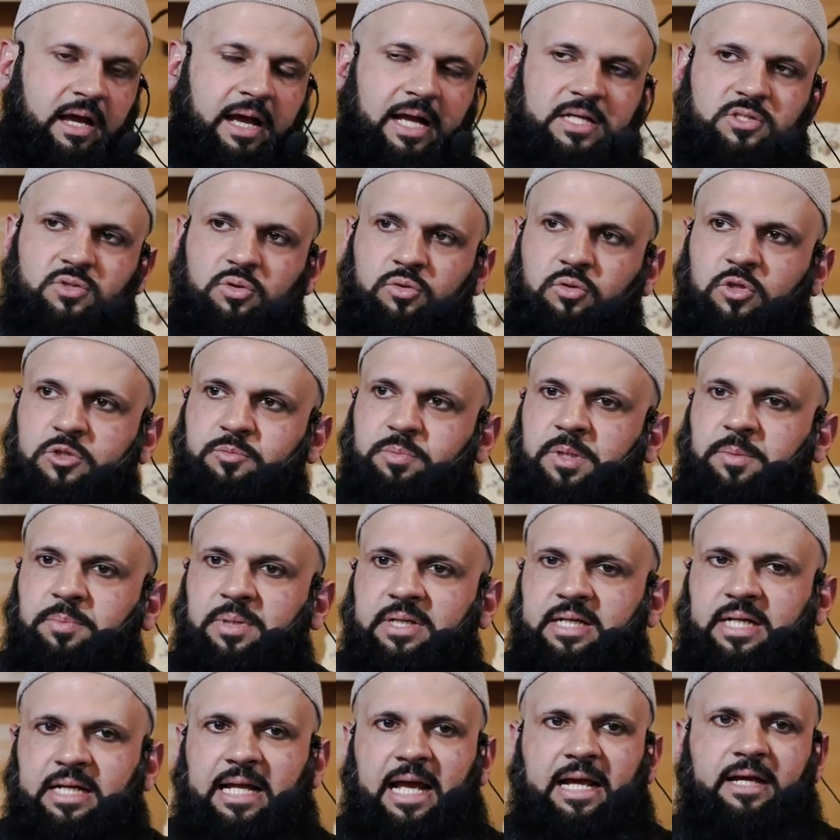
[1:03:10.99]
And so those
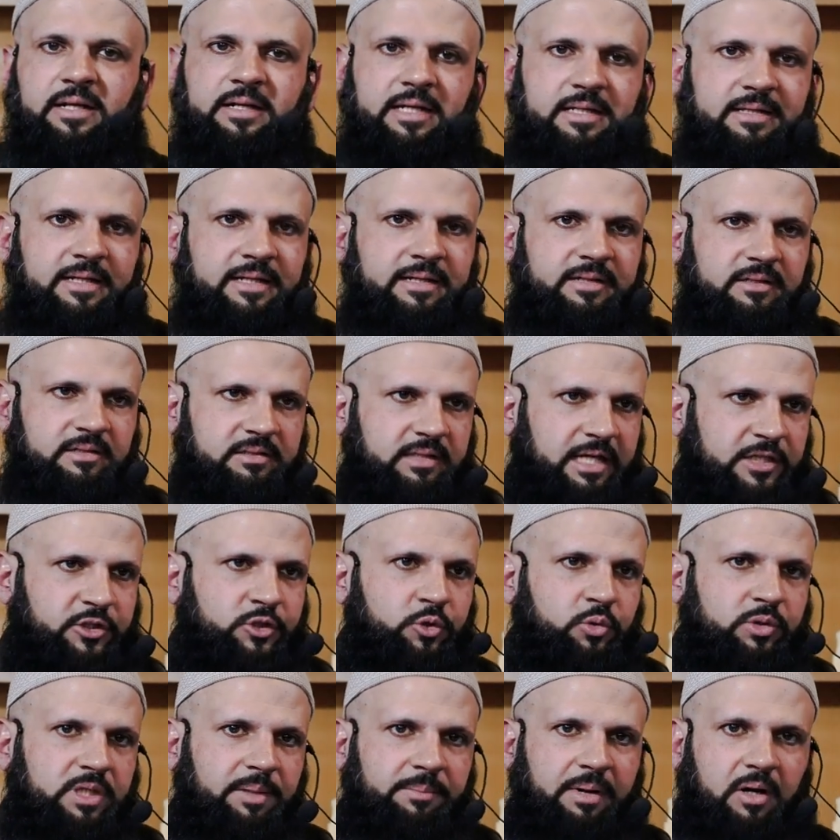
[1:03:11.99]
people get angry and they like
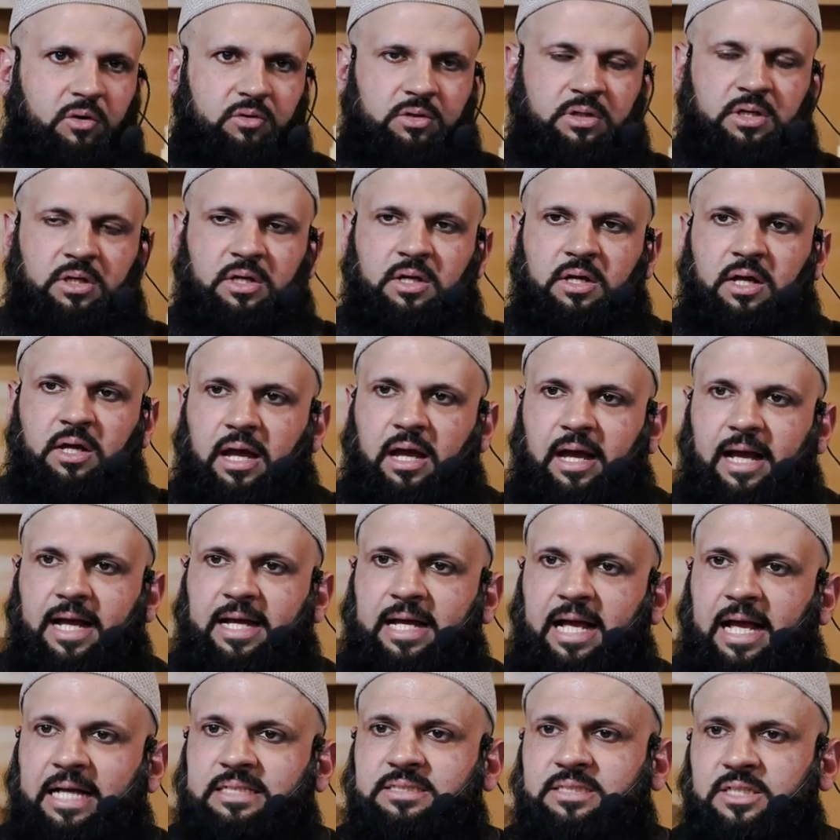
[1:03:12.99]
shoo them out.
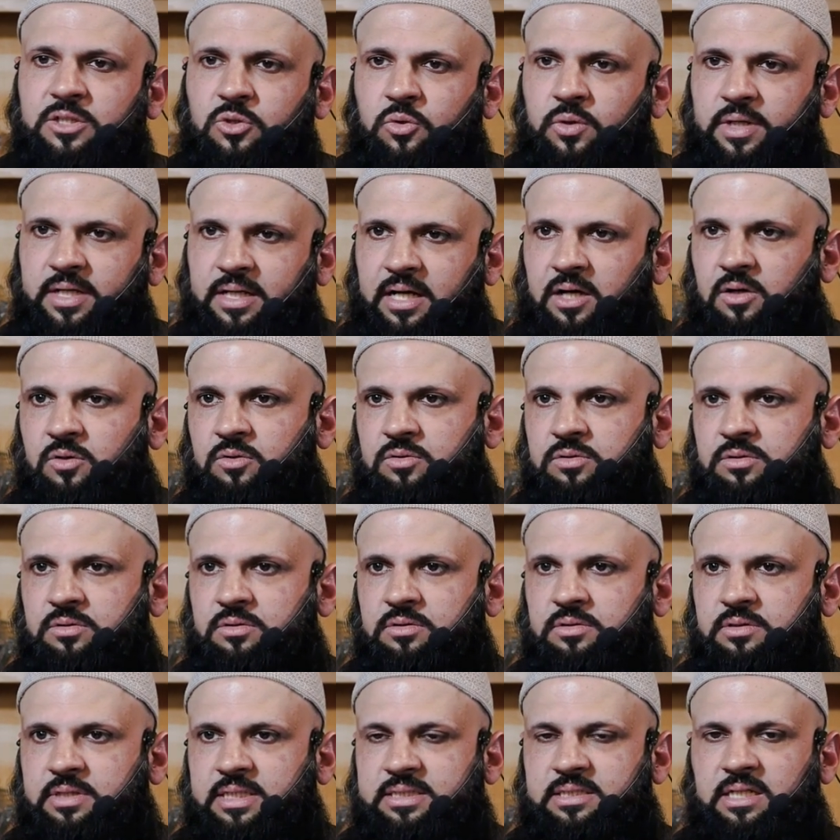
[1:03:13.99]
And as they're going
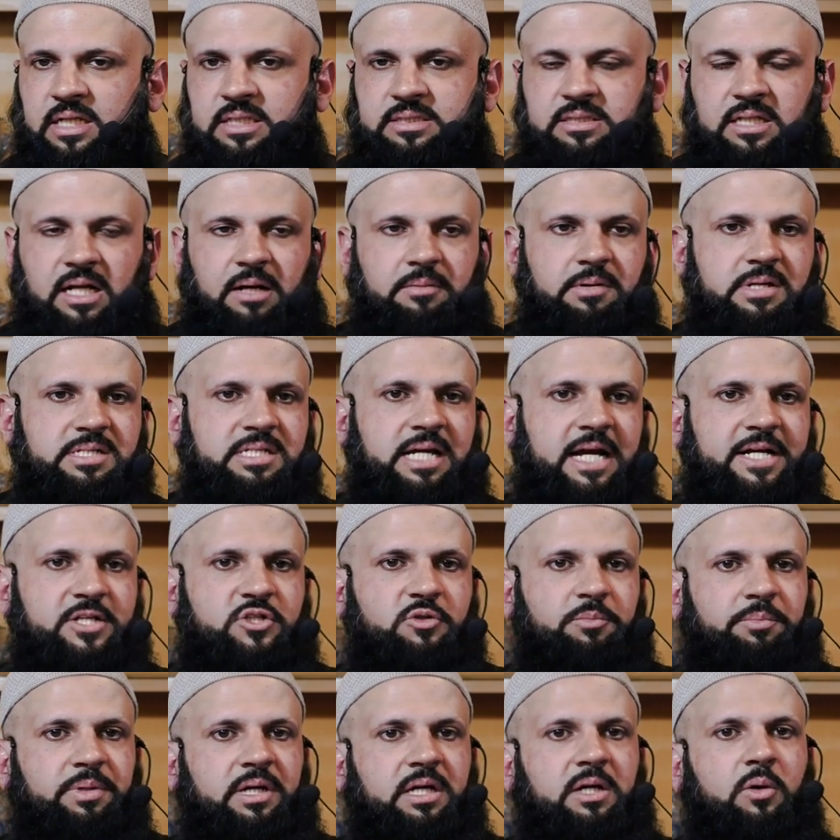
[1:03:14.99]
out, Khizr al-Islam
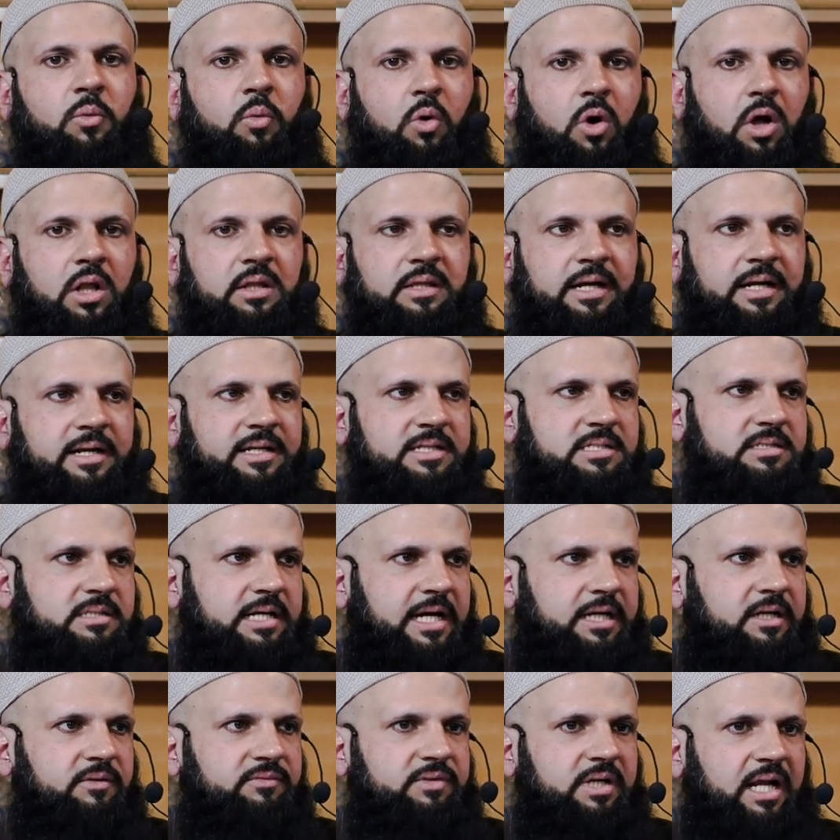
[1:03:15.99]
decides to build a wall that is
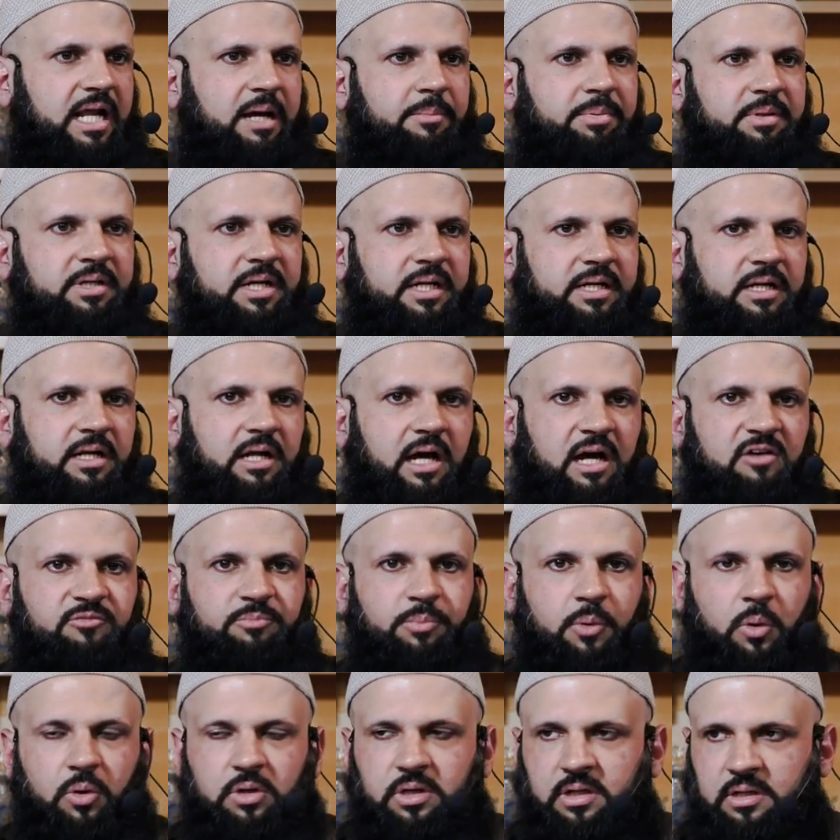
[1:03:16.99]
kind of dilapidated,
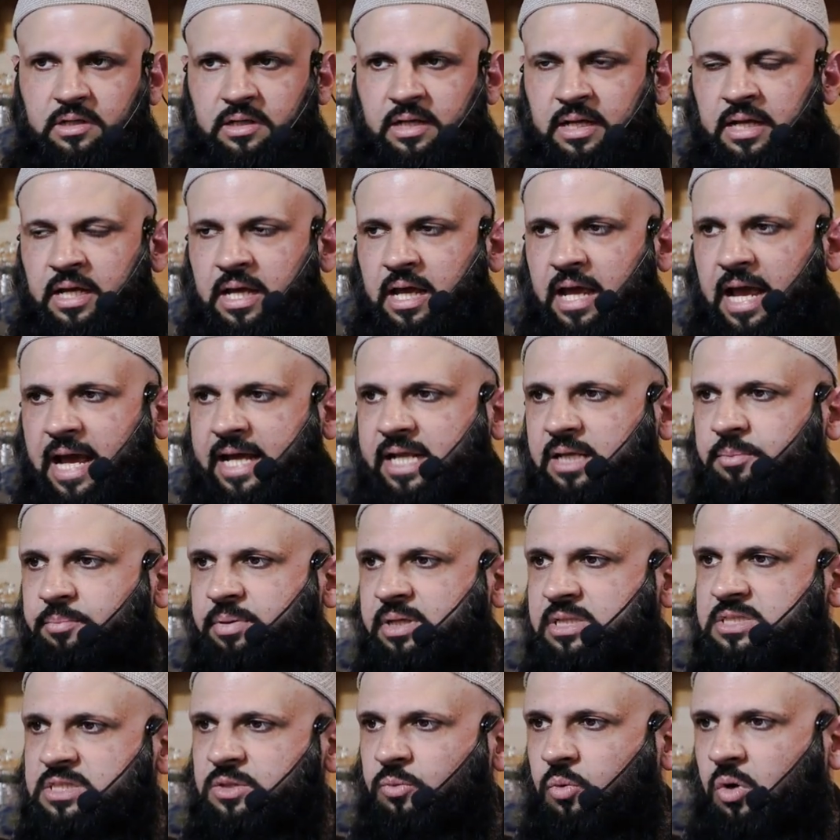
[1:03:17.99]
half broken. And he
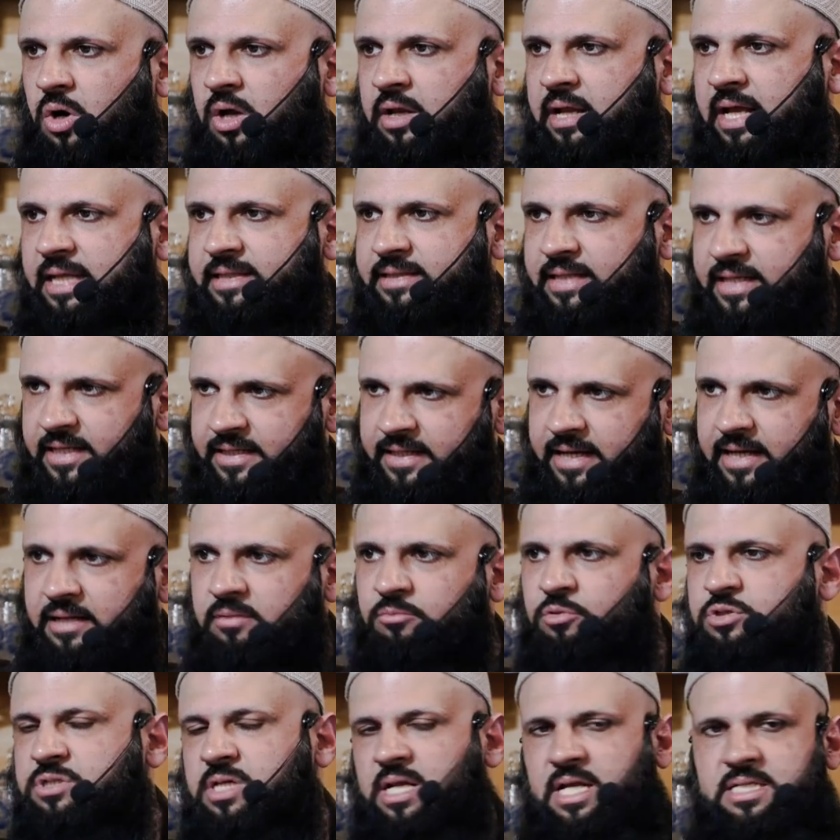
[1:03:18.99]
builds the wall. And then
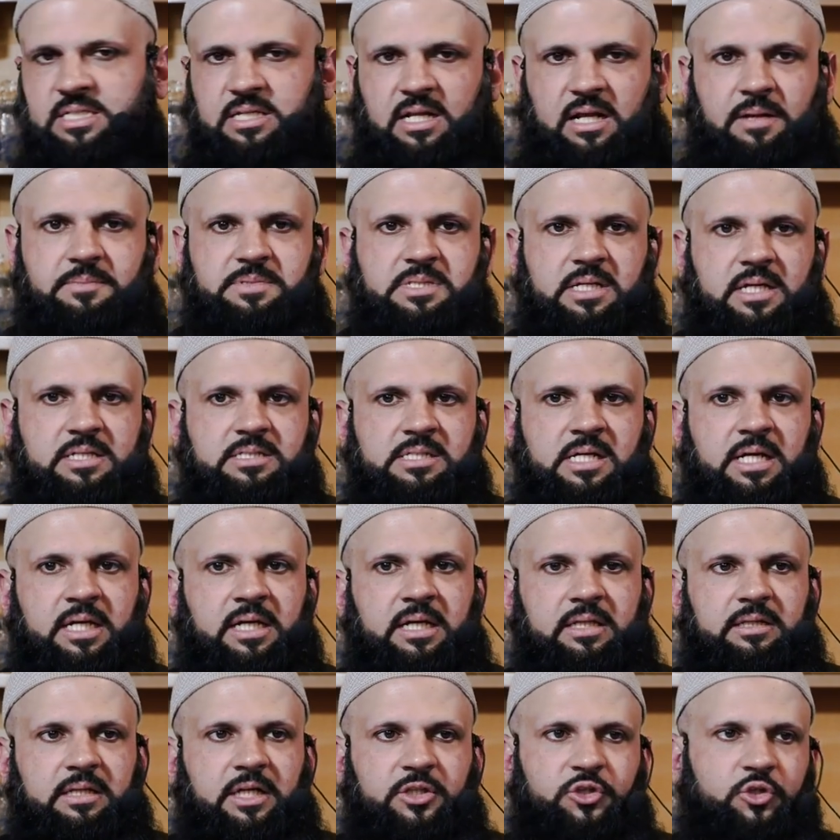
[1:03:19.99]
again, Musa al-Islam says
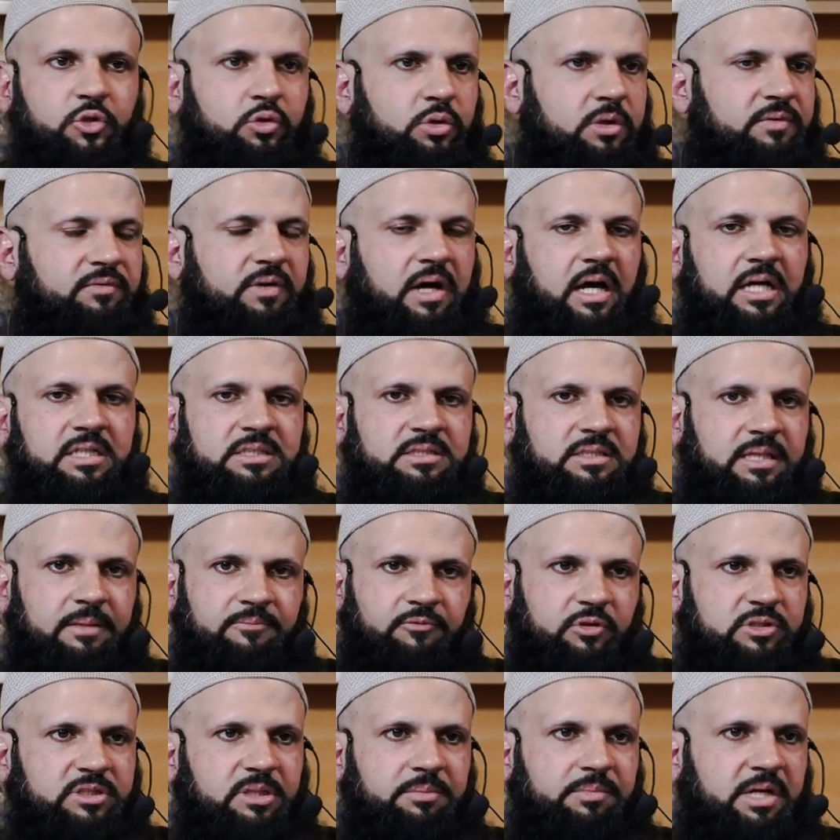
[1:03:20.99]
that you could have asked
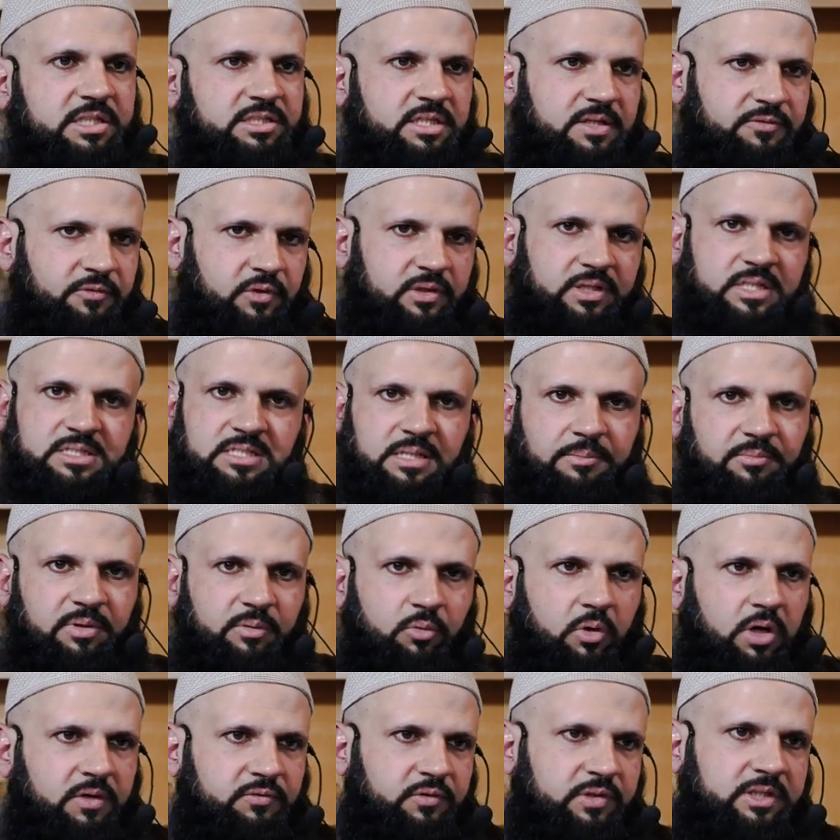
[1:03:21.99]
them for some ajr for this, some
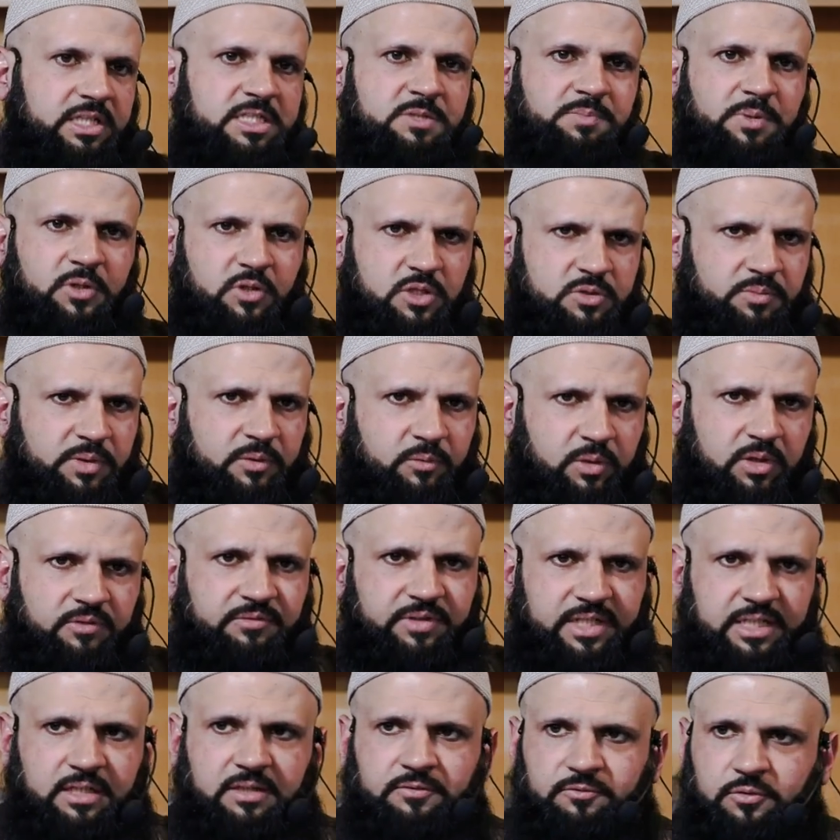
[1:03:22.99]
reward for this, because we would
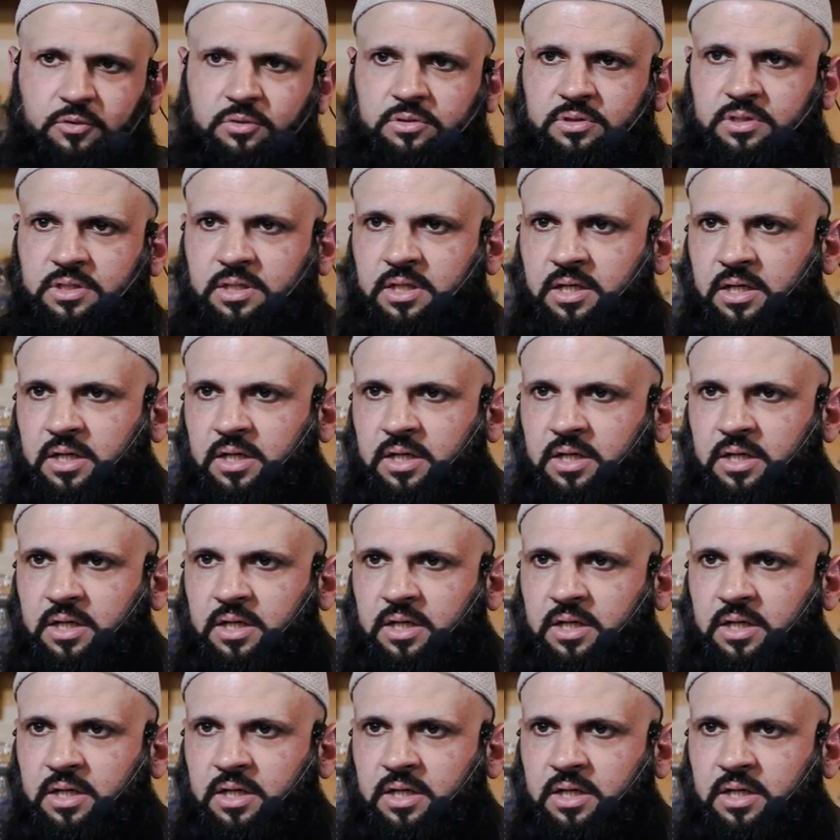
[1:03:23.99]
have eaten food.